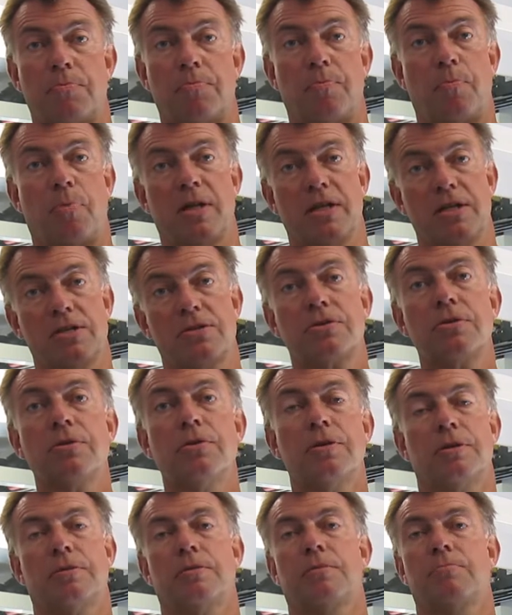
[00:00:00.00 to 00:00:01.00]
please
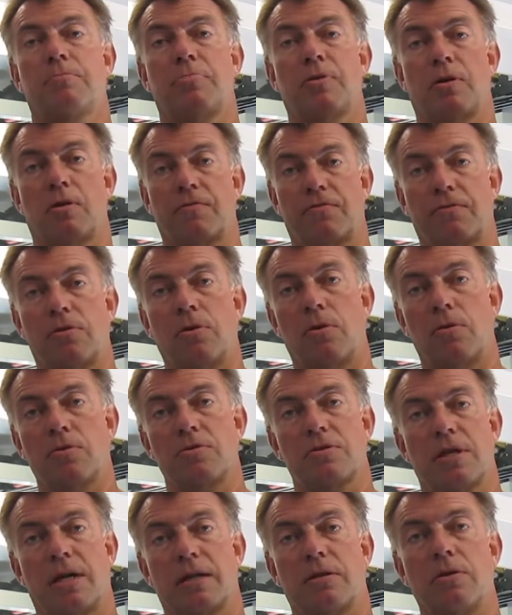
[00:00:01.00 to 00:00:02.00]
do it, but of
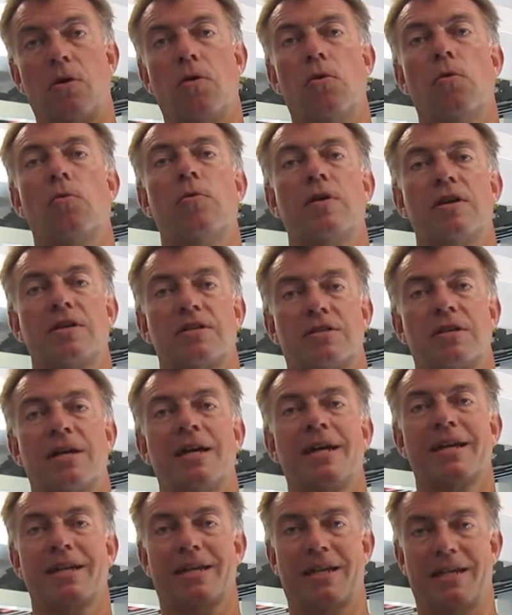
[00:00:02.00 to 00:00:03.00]
course, like always,
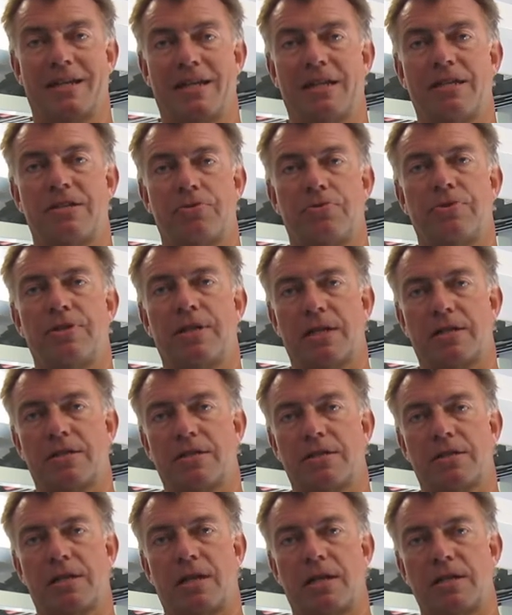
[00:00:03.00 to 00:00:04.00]
get into the
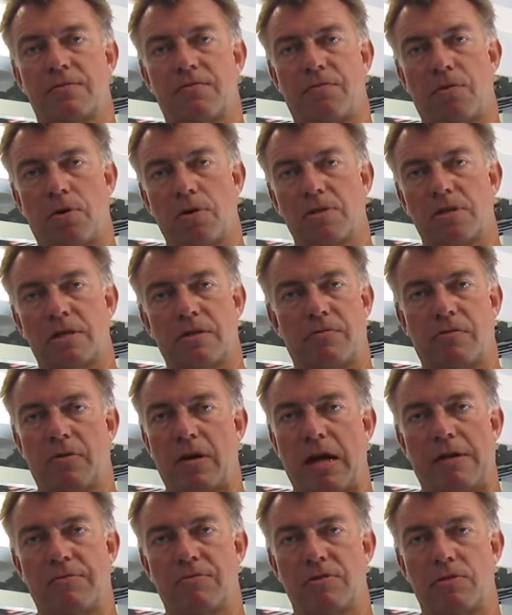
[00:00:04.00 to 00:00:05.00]
exercise first. If you
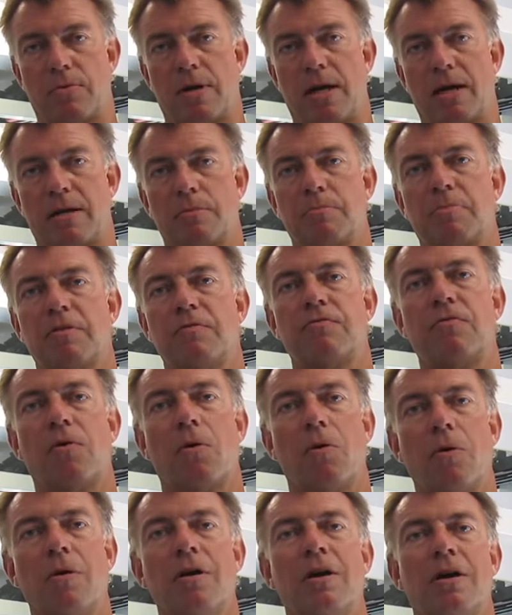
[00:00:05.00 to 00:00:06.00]
haven't tried it
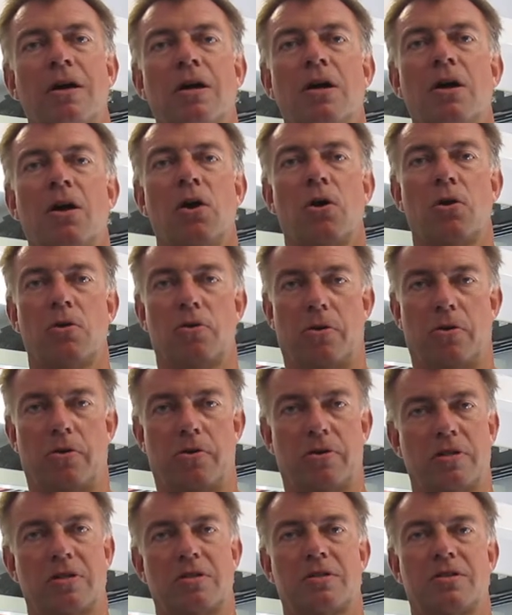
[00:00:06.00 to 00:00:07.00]
before,
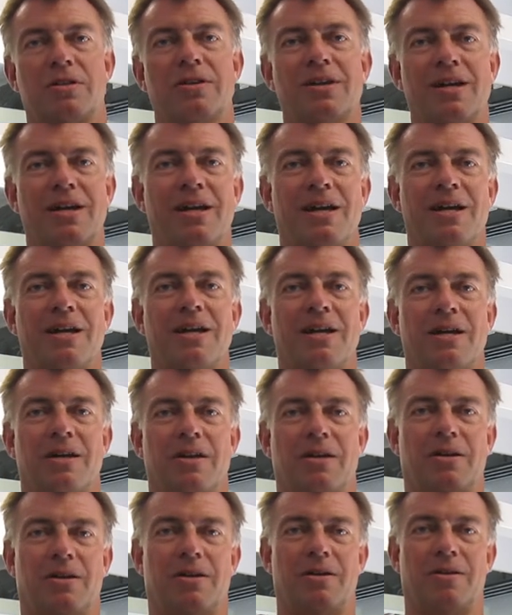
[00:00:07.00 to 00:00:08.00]
learn it,
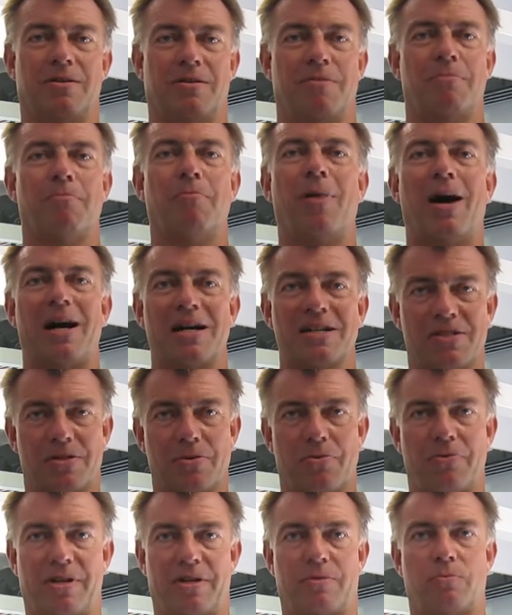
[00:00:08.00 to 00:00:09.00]

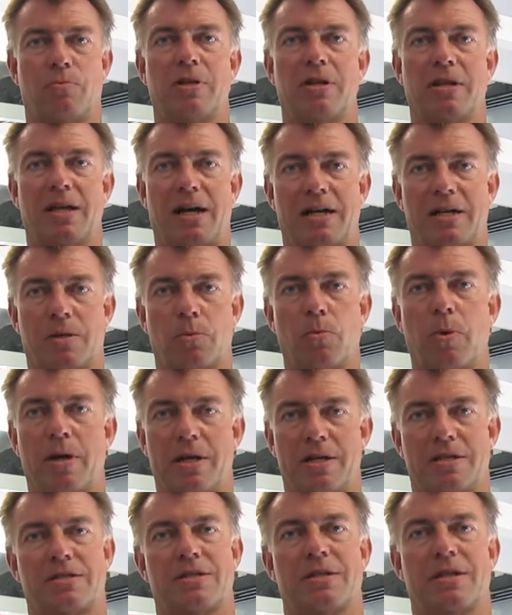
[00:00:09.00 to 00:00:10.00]
master it with lighter
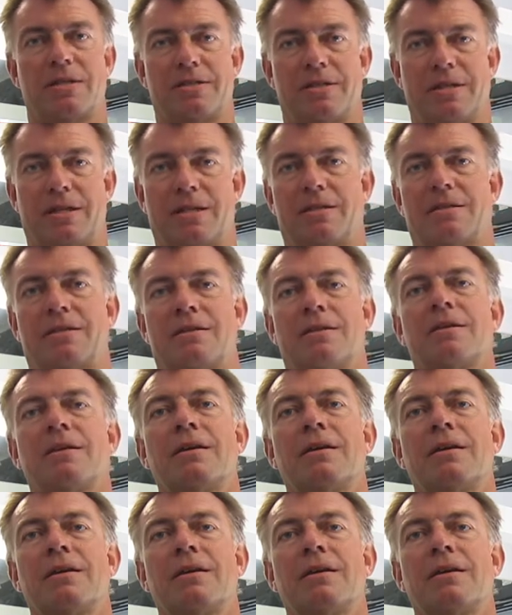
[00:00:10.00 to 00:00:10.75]
weights, and then